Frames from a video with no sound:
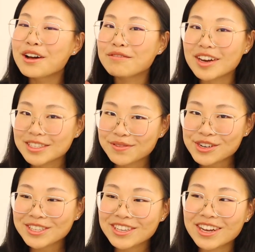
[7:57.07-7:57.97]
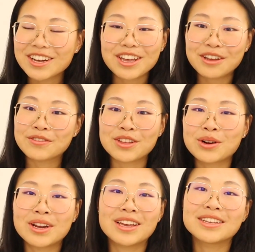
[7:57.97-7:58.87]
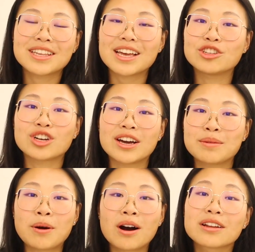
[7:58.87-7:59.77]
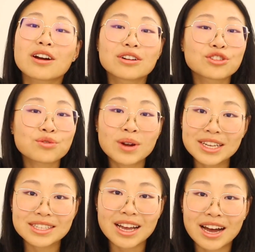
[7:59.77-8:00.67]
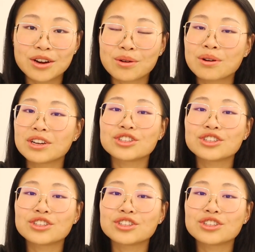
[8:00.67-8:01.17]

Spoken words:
Vice versa, if there is a giant pond on your right side or a